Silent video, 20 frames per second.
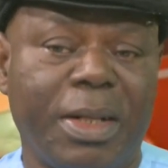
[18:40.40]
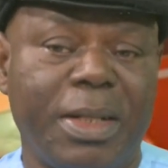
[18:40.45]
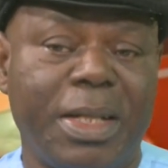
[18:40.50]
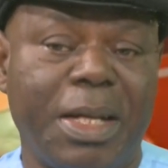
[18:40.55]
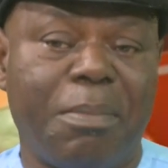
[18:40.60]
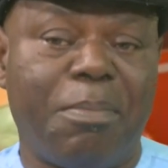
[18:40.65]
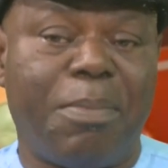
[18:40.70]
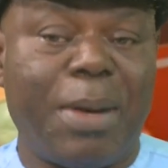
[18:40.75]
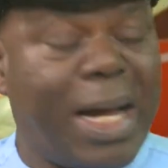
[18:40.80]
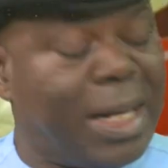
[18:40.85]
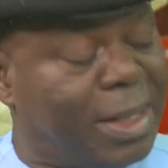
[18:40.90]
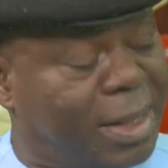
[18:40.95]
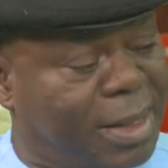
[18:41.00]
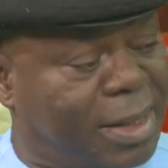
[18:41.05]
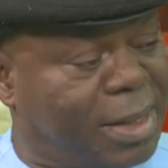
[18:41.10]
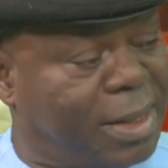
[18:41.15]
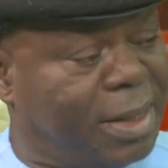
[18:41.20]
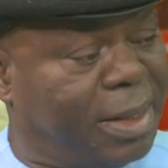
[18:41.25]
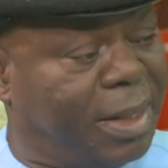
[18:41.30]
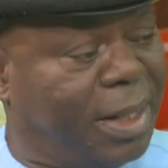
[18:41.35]

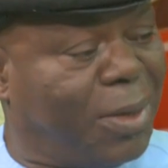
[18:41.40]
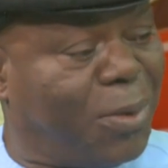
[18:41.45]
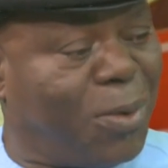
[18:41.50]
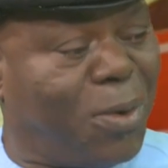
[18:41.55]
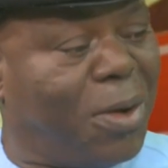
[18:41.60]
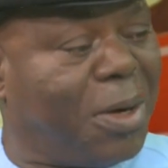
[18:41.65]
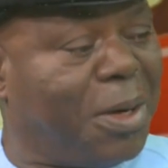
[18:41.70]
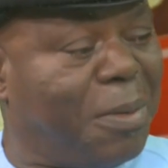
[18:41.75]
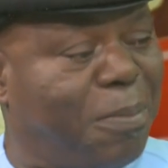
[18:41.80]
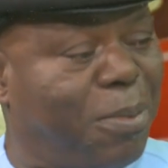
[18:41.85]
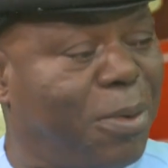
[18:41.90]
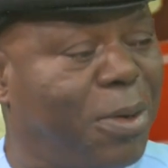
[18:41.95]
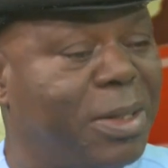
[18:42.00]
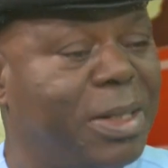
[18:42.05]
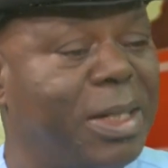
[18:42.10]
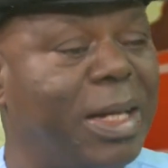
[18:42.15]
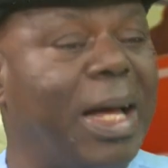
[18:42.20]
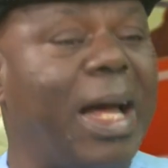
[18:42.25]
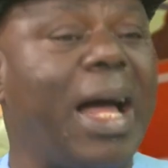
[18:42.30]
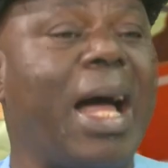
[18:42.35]
berths in Warri
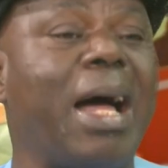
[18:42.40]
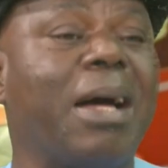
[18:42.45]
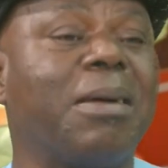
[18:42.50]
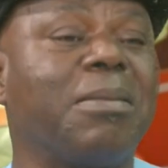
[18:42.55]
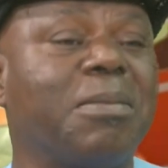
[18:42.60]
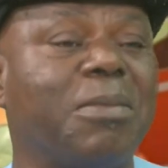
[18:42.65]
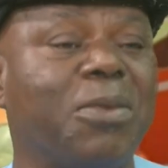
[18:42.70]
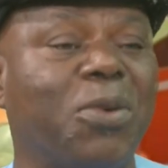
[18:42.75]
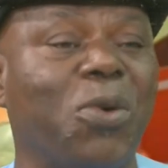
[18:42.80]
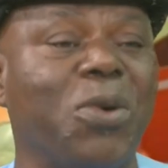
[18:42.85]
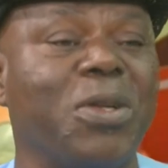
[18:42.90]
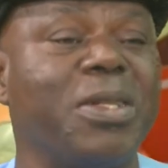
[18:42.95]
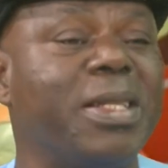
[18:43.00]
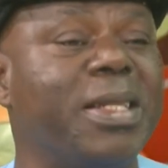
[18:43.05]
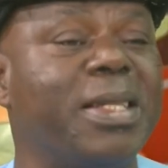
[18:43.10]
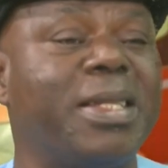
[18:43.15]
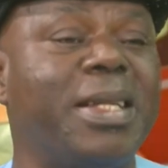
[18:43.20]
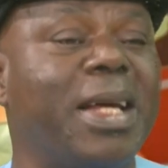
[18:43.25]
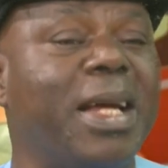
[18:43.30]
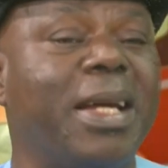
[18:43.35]
Port are
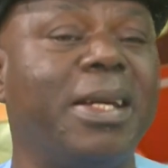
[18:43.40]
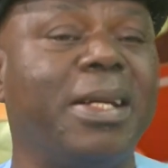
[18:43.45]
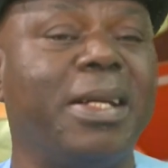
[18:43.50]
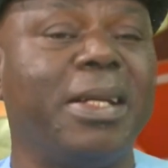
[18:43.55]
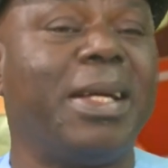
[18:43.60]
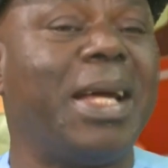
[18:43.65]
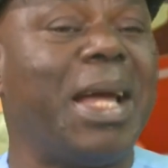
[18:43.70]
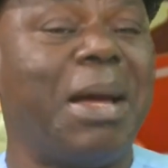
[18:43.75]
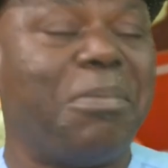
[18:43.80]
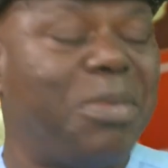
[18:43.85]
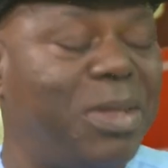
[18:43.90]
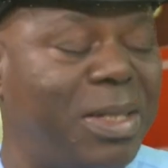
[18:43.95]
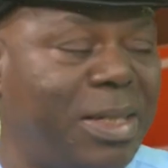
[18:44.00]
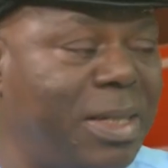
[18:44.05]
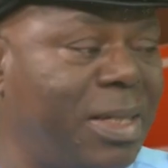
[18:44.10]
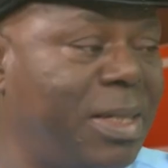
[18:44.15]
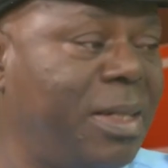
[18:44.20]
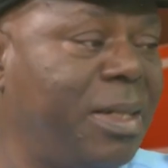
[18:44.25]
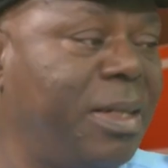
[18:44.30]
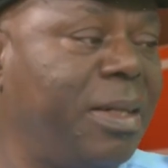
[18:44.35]
consistently empty
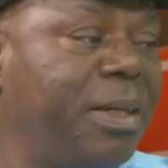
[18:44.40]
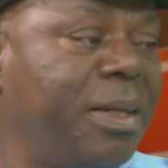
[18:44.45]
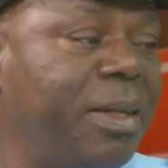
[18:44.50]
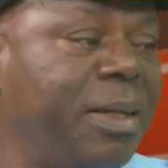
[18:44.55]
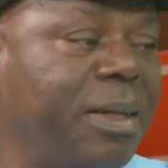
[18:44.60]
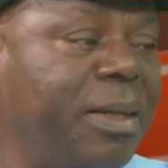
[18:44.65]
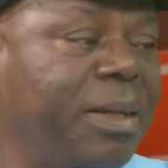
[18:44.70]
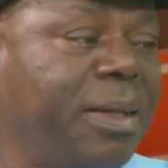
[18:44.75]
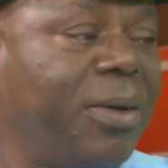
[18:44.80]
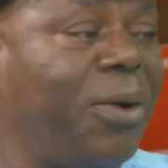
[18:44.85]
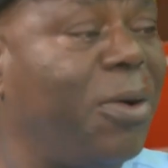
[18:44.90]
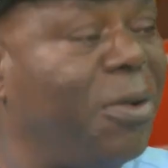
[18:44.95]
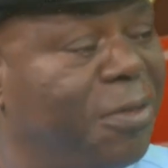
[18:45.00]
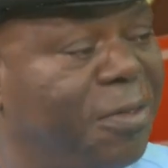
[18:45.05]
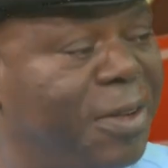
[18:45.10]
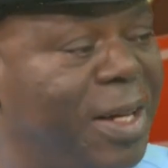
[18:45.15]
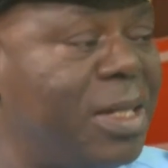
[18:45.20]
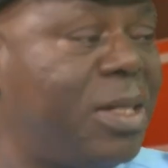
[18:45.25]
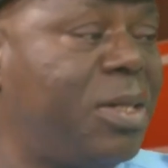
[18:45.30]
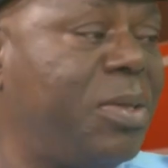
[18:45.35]
of
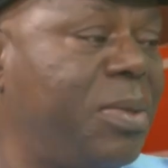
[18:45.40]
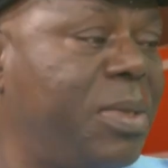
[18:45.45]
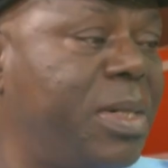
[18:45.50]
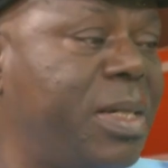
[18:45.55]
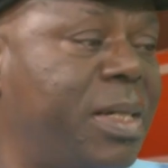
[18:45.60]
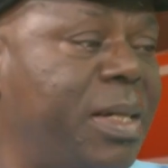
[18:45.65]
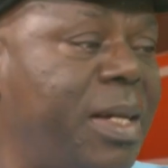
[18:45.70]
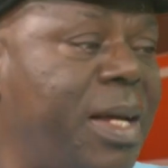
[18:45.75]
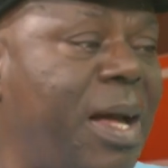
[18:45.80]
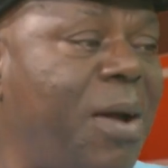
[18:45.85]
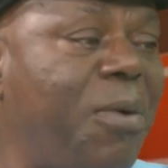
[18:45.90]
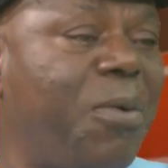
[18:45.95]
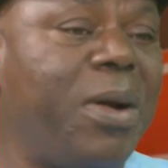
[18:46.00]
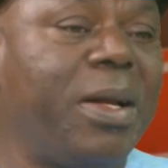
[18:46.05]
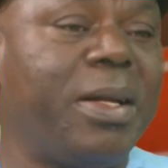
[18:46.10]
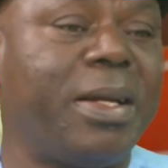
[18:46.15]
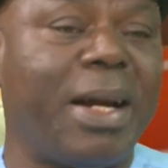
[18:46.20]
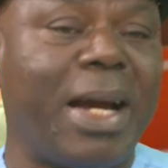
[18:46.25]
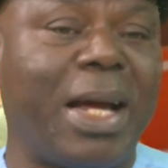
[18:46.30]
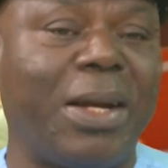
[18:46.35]
vessels. And
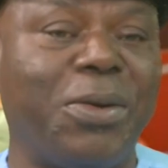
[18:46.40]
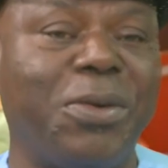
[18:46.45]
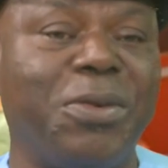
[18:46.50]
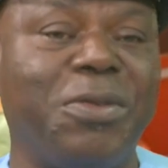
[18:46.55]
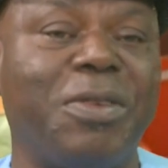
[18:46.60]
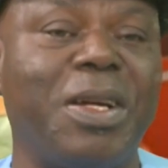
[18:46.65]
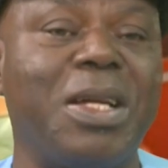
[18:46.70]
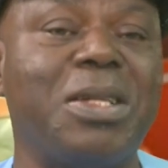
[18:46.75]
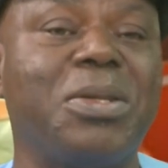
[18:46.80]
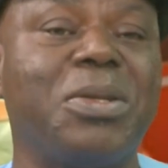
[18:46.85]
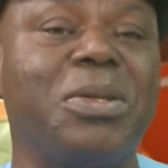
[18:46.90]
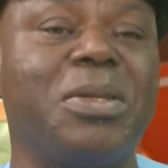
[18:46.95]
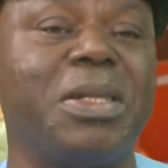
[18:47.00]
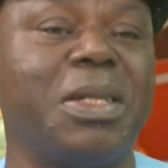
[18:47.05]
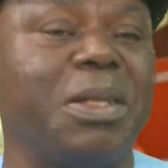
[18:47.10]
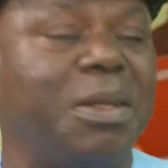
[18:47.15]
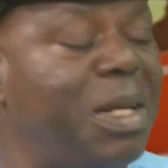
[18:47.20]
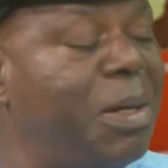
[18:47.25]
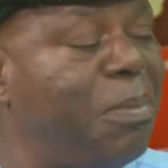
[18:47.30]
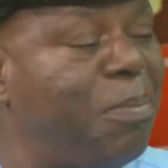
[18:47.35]
when there are no vessels
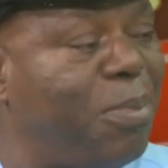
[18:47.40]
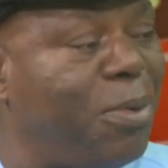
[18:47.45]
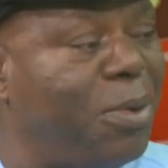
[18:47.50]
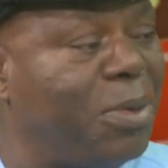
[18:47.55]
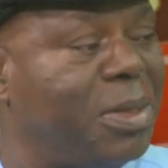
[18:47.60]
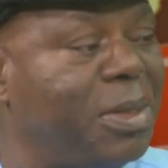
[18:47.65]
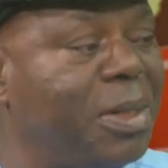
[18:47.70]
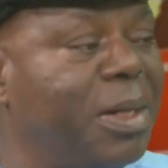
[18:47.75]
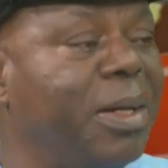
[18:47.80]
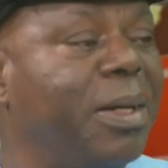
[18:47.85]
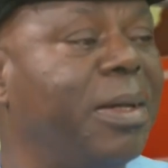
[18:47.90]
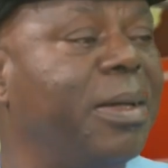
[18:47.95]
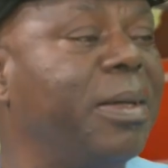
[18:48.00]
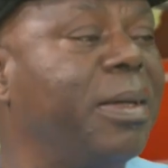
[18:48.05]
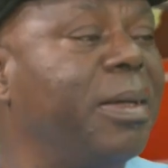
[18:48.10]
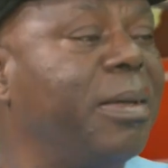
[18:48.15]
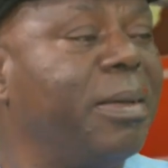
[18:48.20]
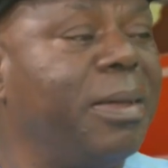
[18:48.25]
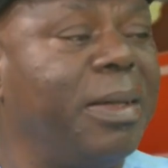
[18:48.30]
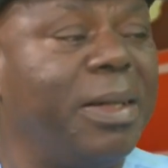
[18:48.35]
in a port,
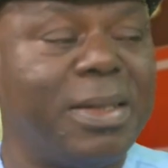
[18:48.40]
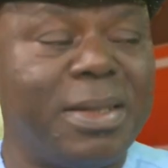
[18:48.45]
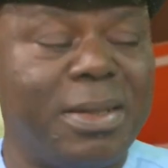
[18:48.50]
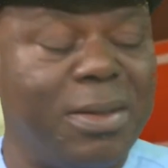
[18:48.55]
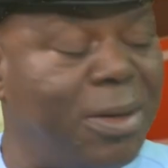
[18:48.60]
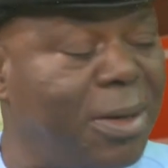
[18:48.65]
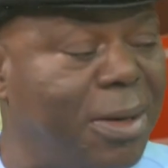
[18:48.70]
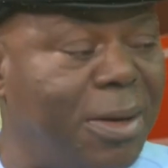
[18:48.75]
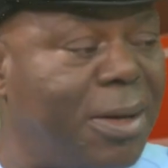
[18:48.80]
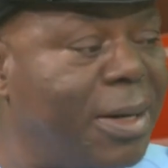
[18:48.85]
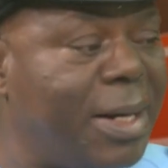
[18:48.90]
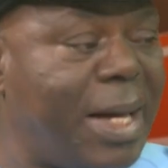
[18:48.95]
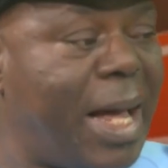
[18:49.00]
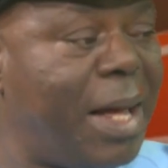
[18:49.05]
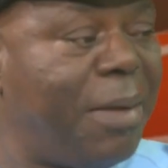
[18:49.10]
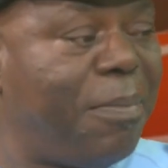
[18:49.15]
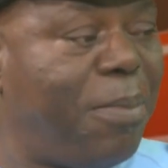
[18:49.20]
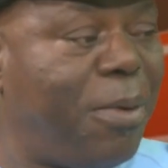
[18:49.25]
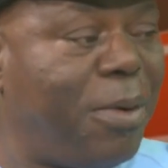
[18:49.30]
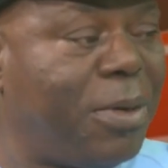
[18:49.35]
it's no longer
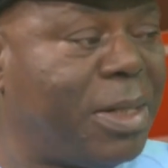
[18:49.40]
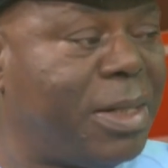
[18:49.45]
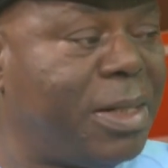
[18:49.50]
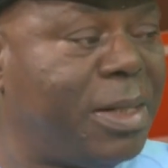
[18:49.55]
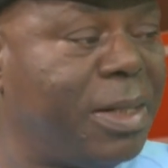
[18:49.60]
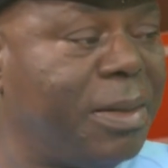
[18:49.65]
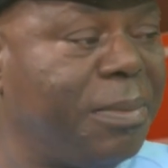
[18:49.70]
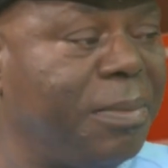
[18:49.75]
a port.